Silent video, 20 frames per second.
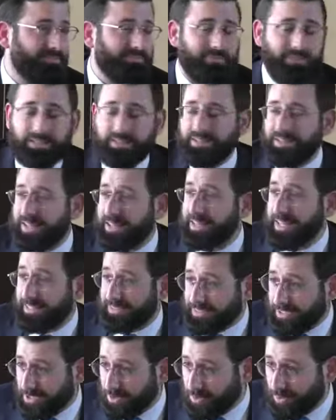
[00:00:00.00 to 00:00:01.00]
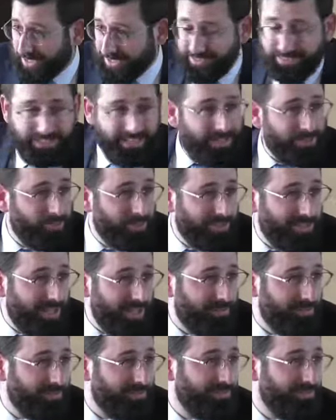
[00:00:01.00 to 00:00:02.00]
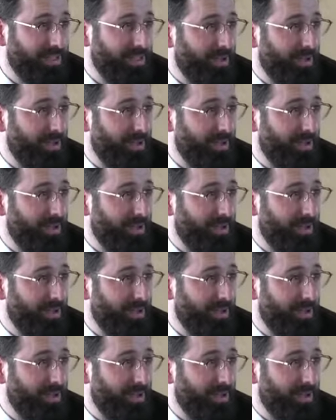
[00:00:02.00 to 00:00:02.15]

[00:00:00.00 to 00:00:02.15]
Yeah, that, that's going to resonate with them.